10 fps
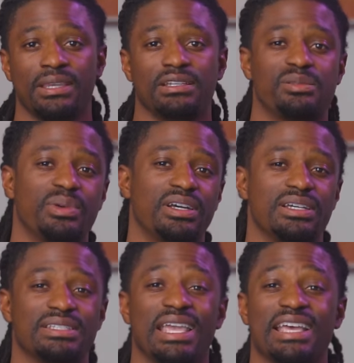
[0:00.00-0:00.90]
It's
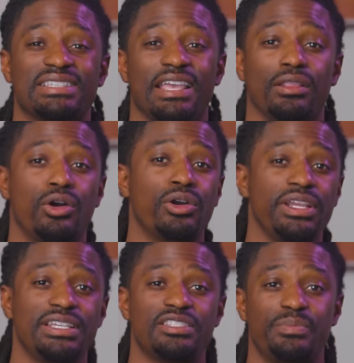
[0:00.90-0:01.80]
because it has a lower
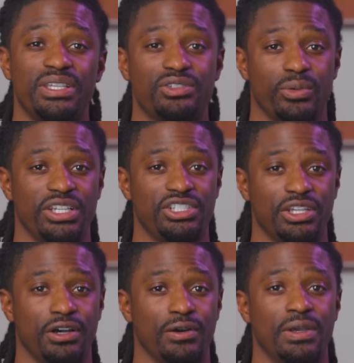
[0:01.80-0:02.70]
expense
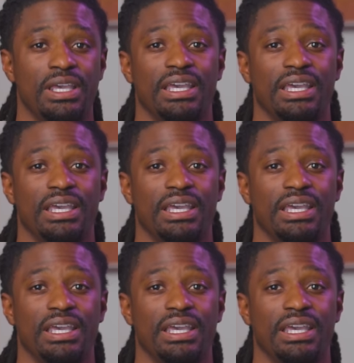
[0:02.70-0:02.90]
ratio,